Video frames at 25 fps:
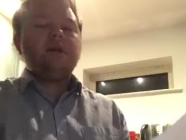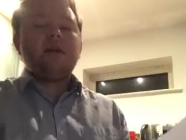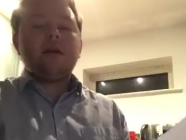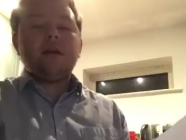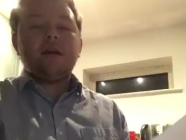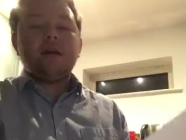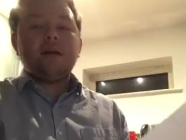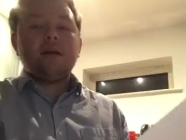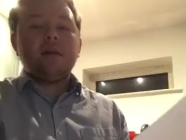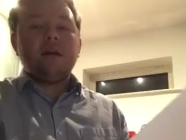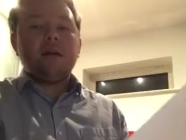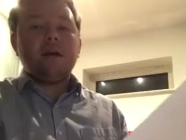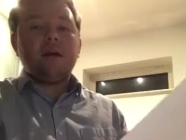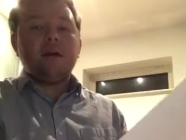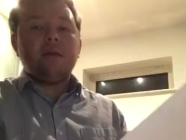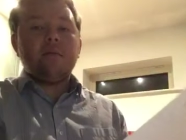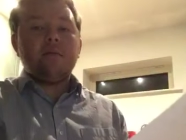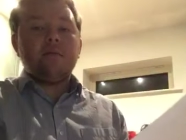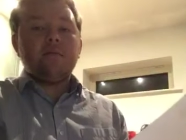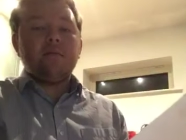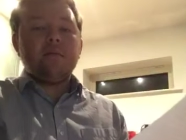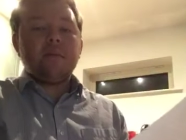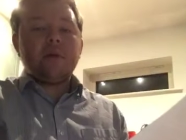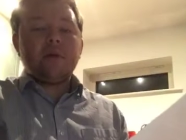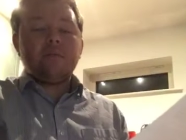and
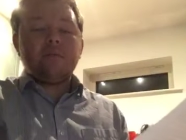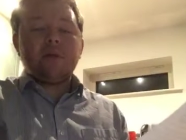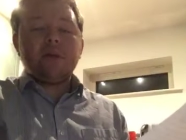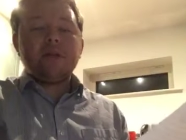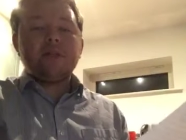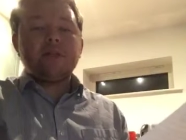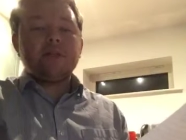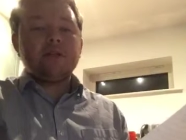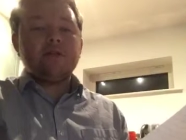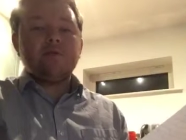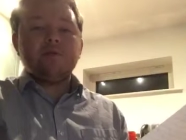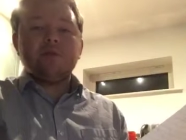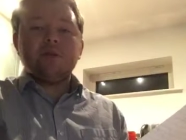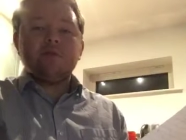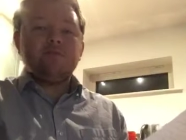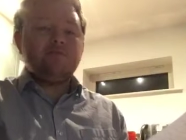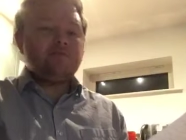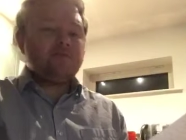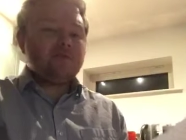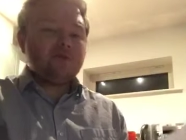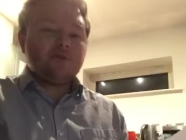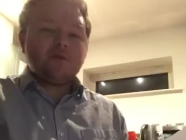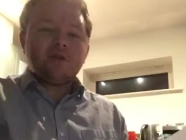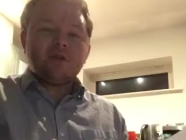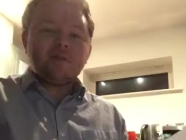um, and basically we
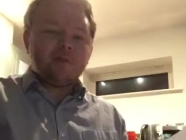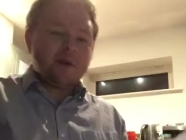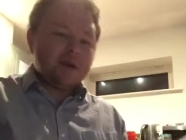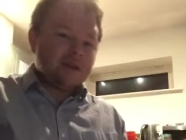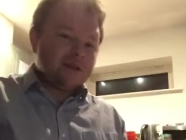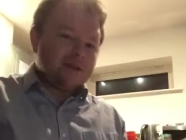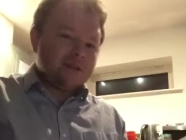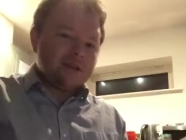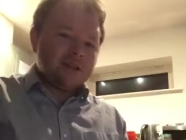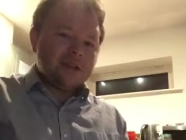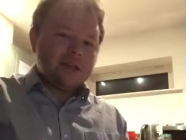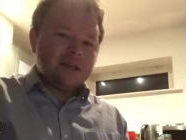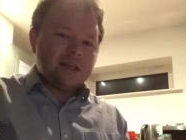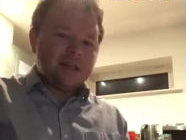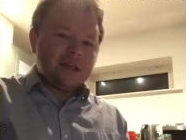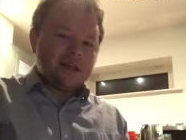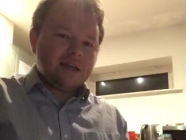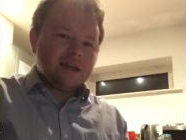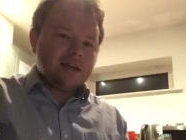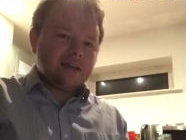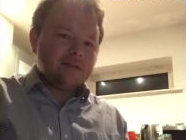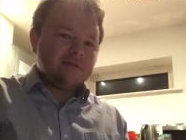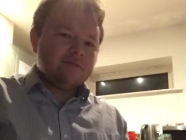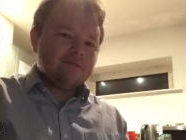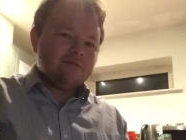talked about it on the
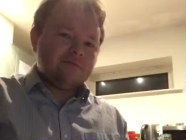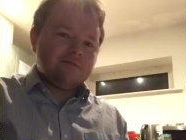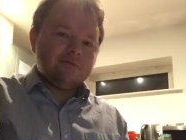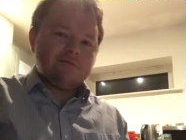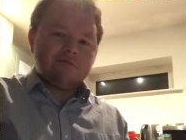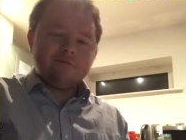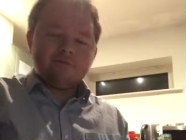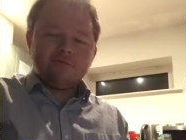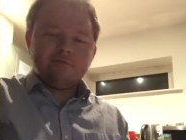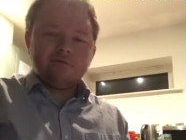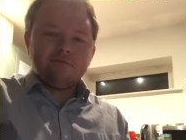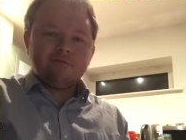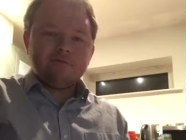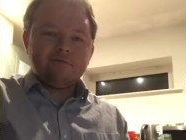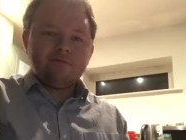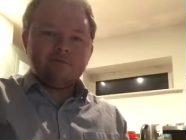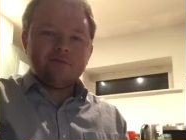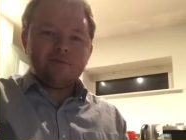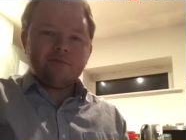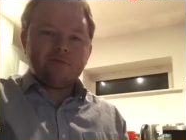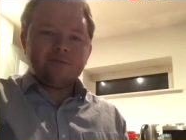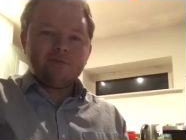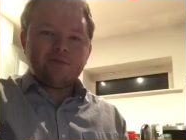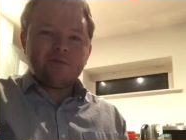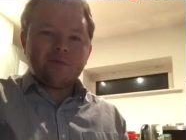day, and
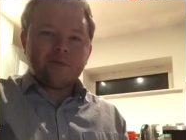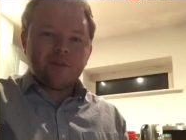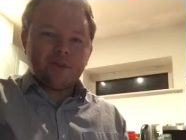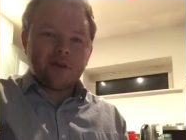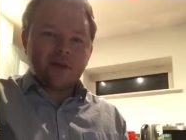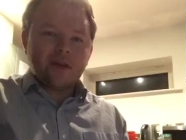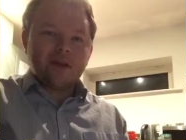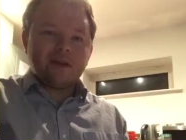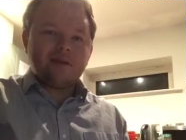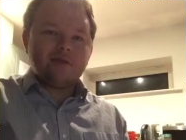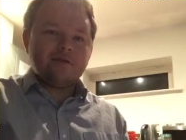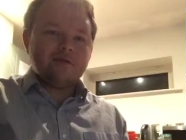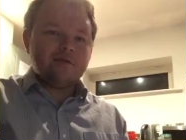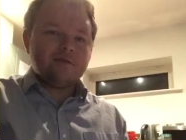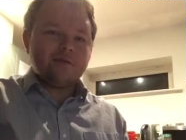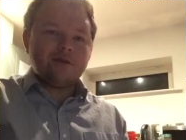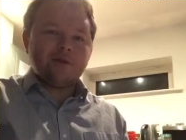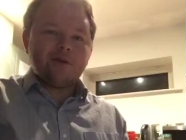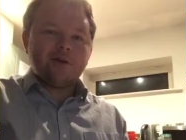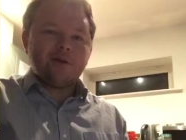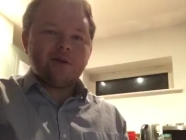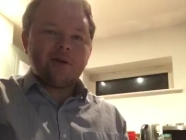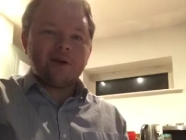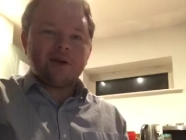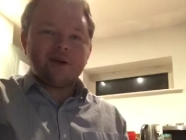then you
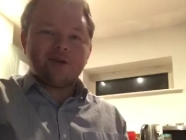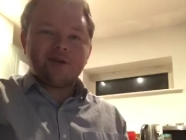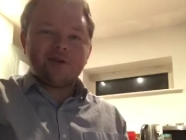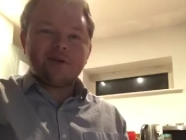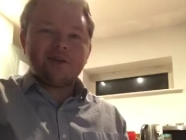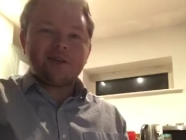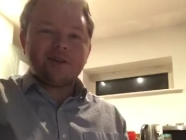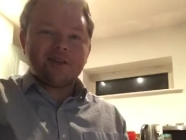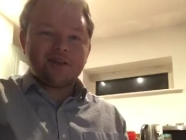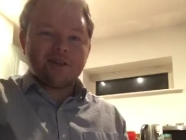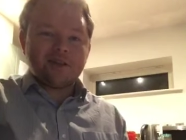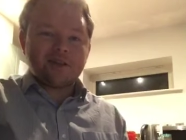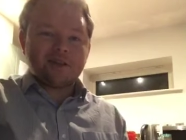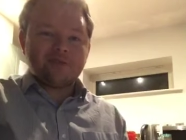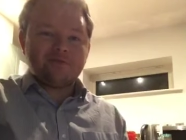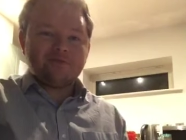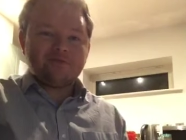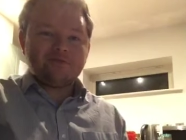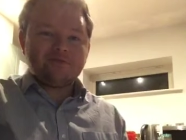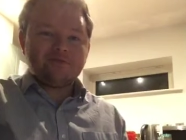know I got the kiss.